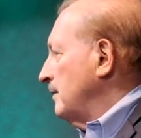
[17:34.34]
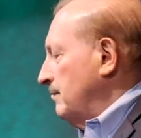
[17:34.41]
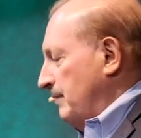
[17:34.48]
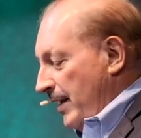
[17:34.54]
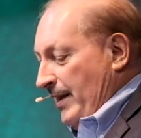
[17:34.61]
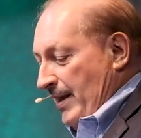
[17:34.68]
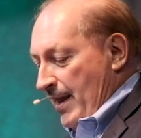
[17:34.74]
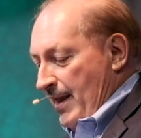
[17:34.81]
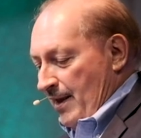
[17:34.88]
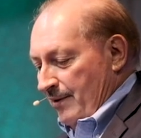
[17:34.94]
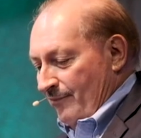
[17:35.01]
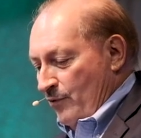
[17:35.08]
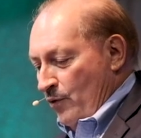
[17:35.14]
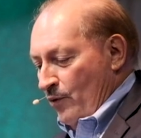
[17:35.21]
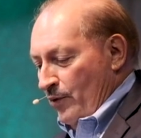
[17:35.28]
they can,
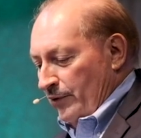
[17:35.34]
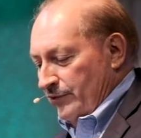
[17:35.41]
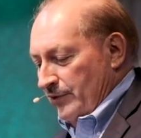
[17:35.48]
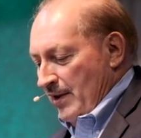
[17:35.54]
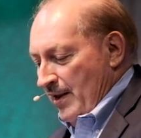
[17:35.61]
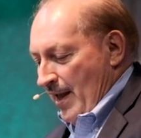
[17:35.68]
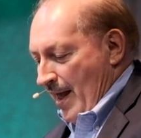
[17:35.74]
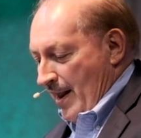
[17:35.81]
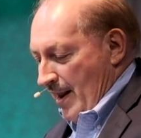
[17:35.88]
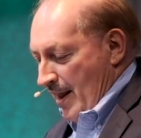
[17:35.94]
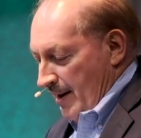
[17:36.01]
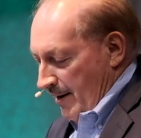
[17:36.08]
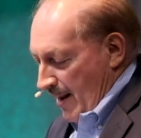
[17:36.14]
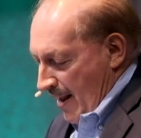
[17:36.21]
of course. And